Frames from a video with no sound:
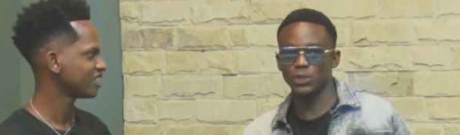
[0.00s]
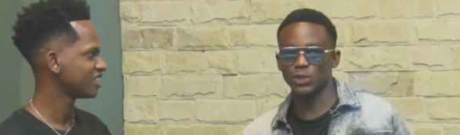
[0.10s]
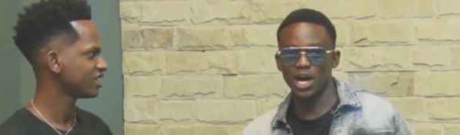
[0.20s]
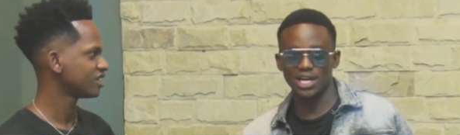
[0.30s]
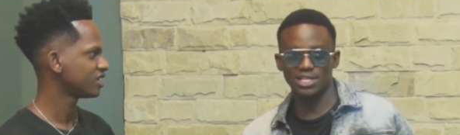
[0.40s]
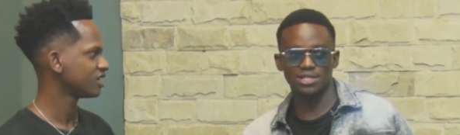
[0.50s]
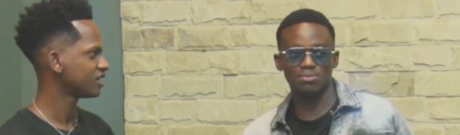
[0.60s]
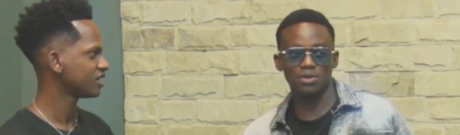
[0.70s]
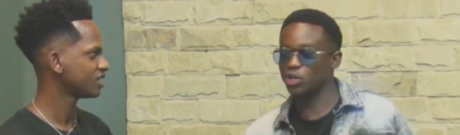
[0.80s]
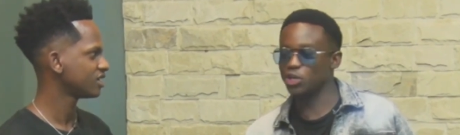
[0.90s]
Speaker 1: that you had
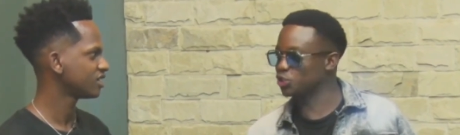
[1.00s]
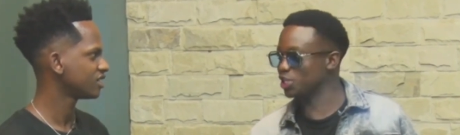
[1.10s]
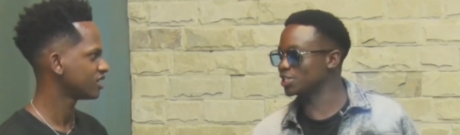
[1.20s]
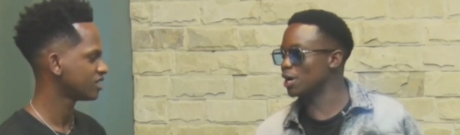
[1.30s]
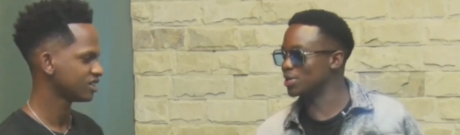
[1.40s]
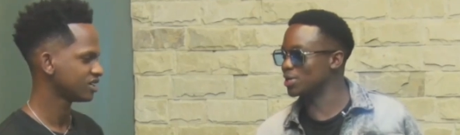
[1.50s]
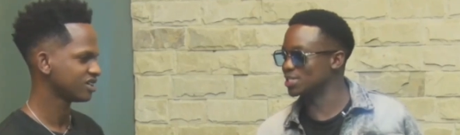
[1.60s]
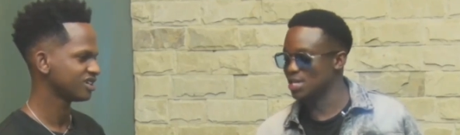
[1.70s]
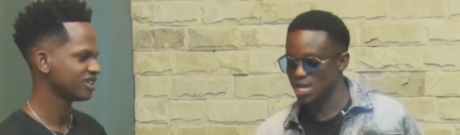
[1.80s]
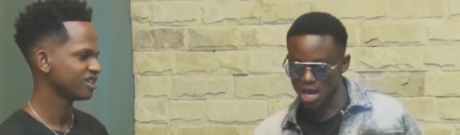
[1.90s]
before you joined
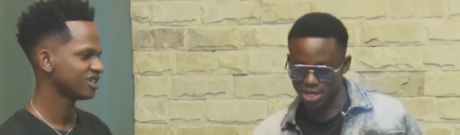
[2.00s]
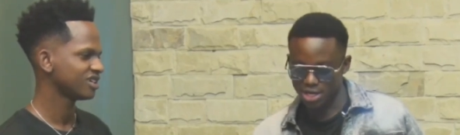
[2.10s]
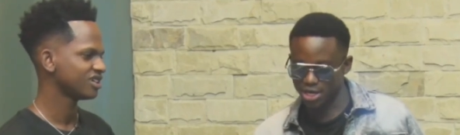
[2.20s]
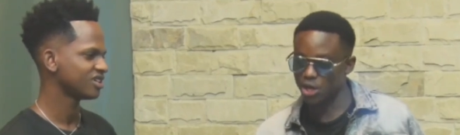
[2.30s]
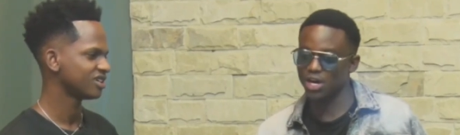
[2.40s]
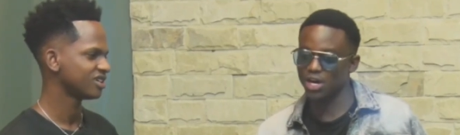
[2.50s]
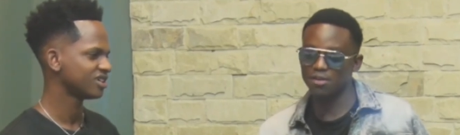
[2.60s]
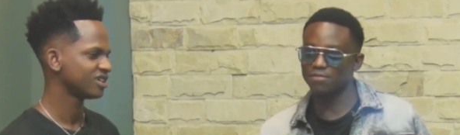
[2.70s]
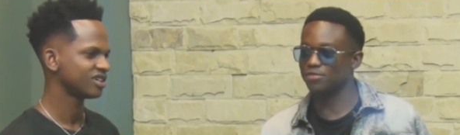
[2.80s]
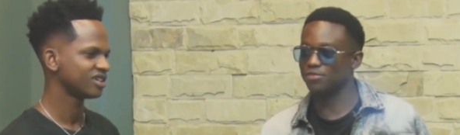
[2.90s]
campus, and now you
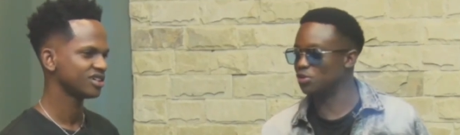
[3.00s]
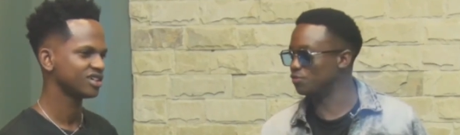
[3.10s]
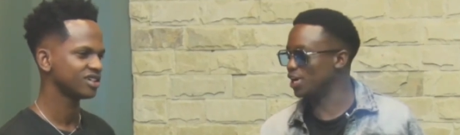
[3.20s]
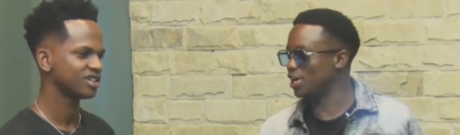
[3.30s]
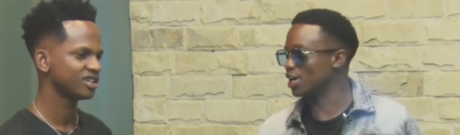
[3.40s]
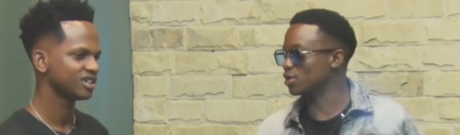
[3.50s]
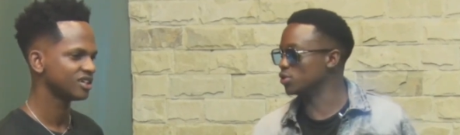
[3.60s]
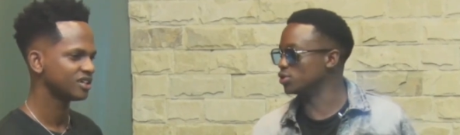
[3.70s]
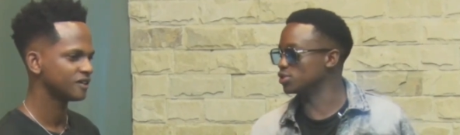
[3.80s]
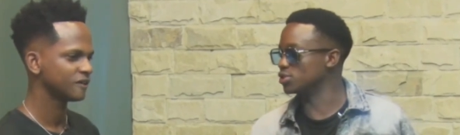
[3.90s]
have you've uh,
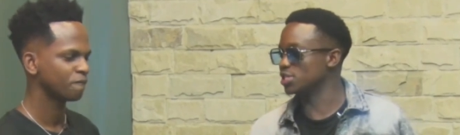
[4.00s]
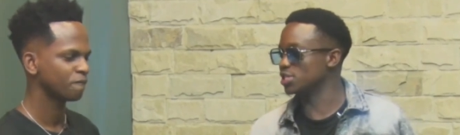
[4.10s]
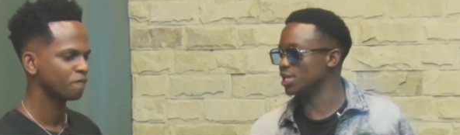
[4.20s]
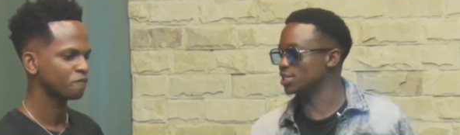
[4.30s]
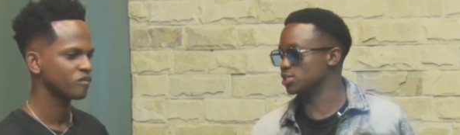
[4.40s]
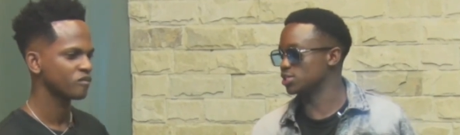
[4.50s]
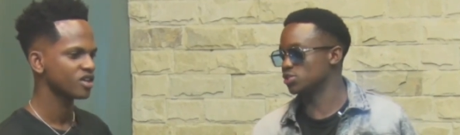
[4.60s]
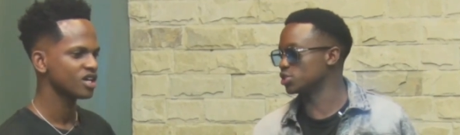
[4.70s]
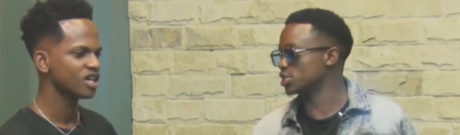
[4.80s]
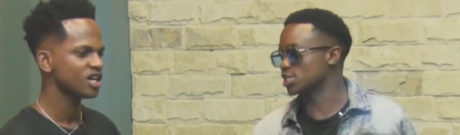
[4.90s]
gone to see that it's
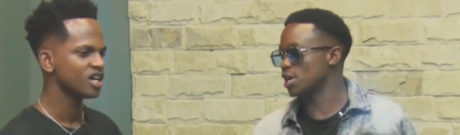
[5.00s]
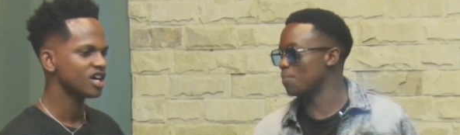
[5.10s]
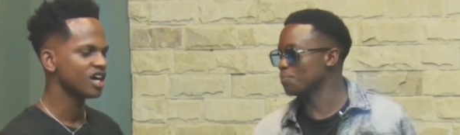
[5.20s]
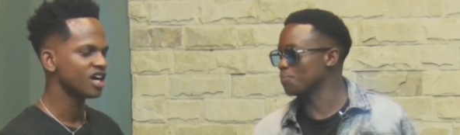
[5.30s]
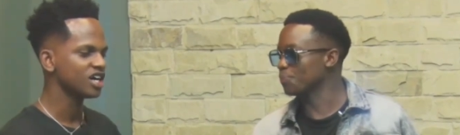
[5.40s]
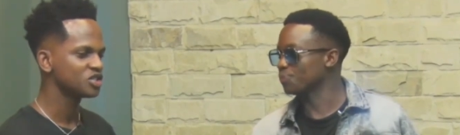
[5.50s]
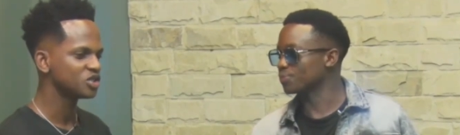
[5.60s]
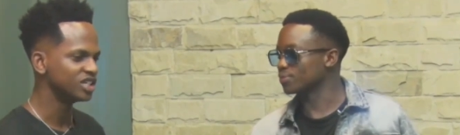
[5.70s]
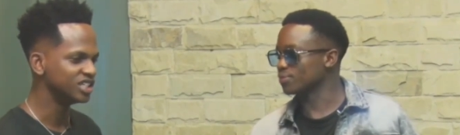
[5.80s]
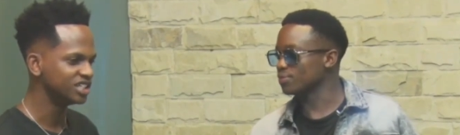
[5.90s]
not has come?
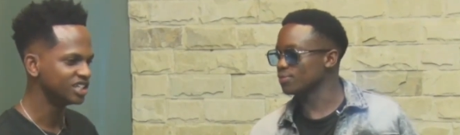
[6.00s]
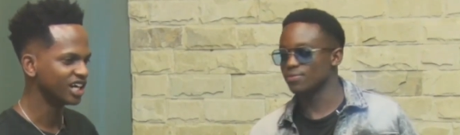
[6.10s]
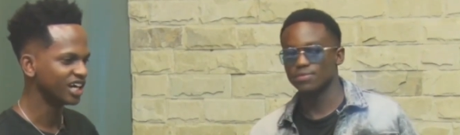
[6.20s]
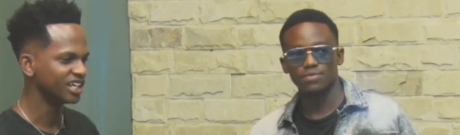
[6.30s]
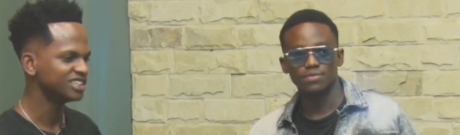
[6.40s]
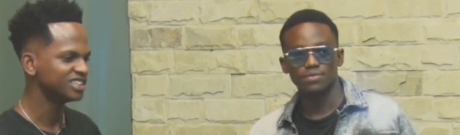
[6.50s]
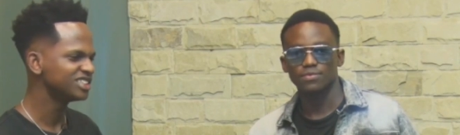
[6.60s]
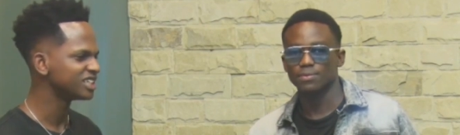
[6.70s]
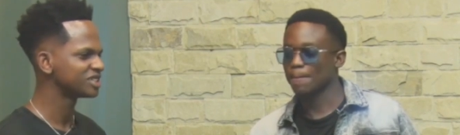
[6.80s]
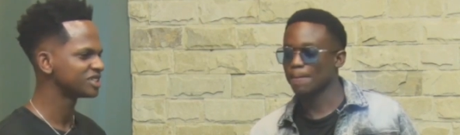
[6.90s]
Speaker 2: Actually, I
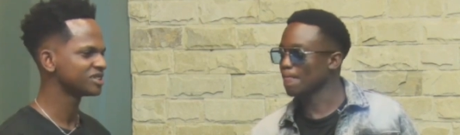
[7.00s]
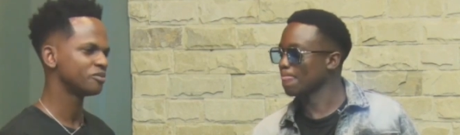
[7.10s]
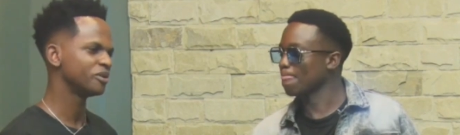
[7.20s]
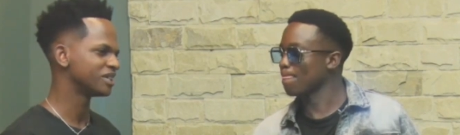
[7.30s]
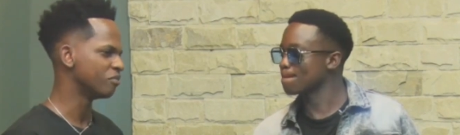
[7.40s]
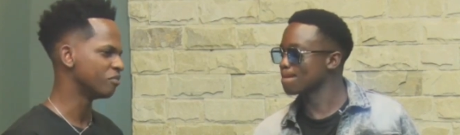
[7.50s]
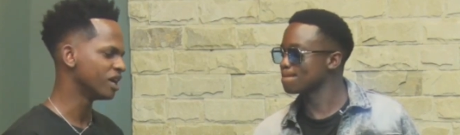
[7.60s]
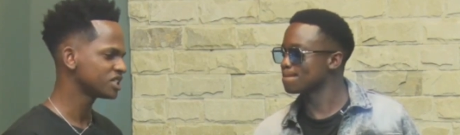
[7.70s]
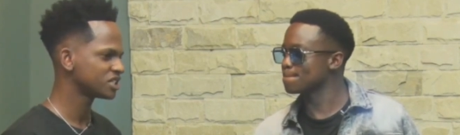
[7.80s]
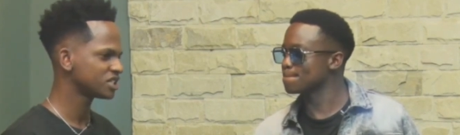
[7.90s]
didn't expect
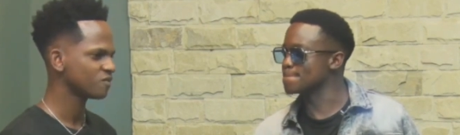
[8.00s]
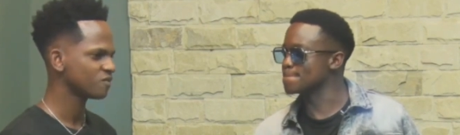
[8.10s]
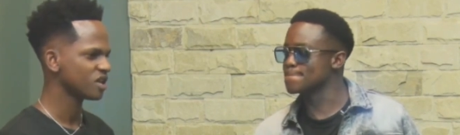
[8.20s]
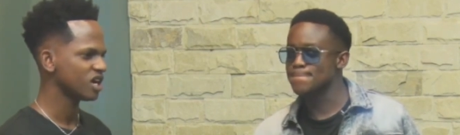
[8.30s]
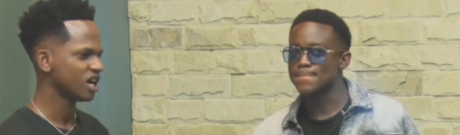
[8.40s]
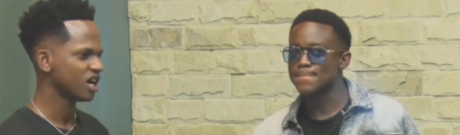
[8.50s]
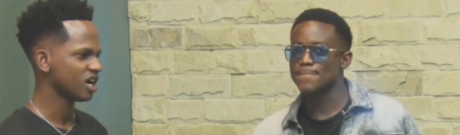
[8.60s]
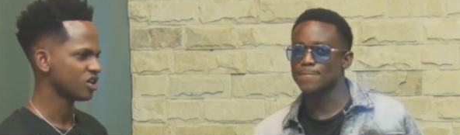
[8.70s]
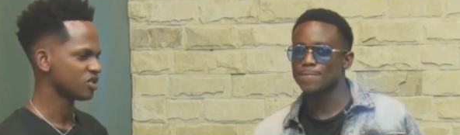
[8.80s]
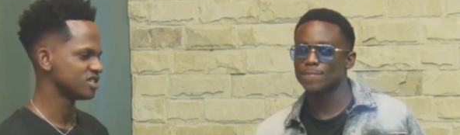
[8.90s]
much,
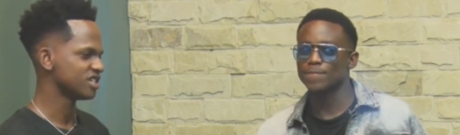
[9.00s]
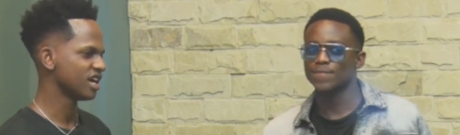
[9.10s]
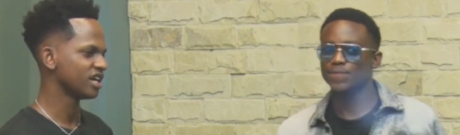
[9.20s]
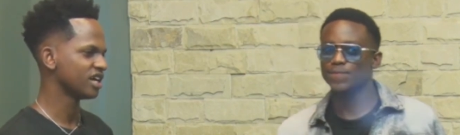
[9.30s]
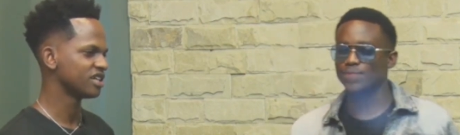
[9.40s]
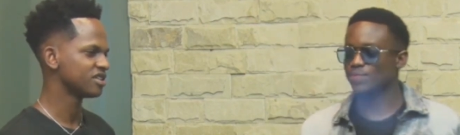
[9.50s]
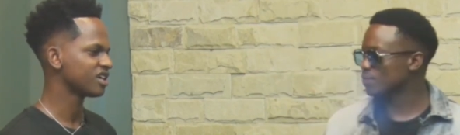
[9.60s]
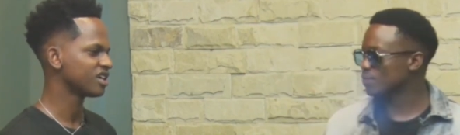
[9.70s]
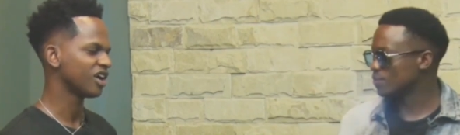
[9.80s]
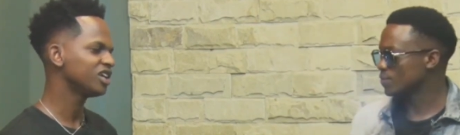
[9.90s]
because mm-hmm. mm -hmm. I
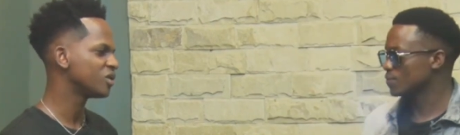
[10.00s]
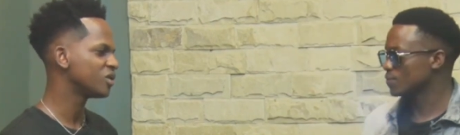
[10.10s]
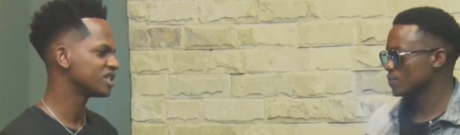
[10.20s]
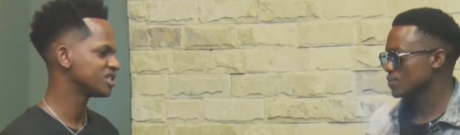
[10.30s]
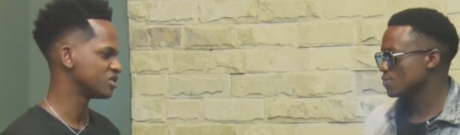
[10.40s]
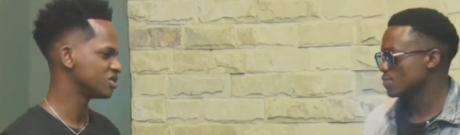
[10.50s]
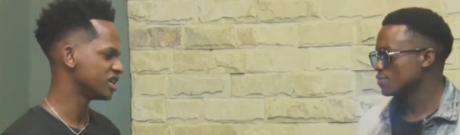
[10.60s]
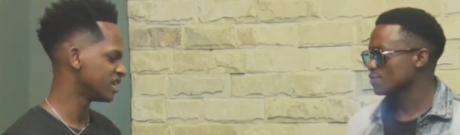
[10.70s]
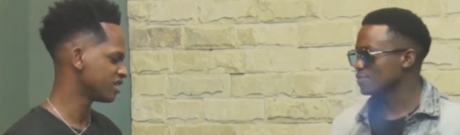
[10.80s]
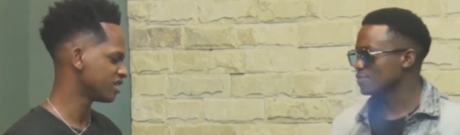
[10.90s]
think I only wanted to
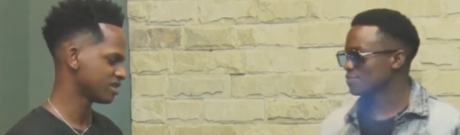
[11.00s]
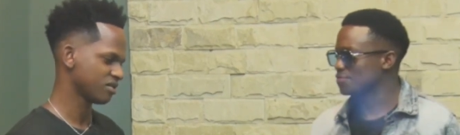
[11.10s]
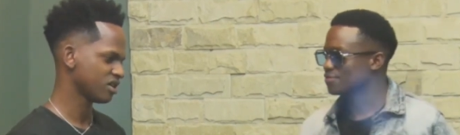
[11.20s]
gain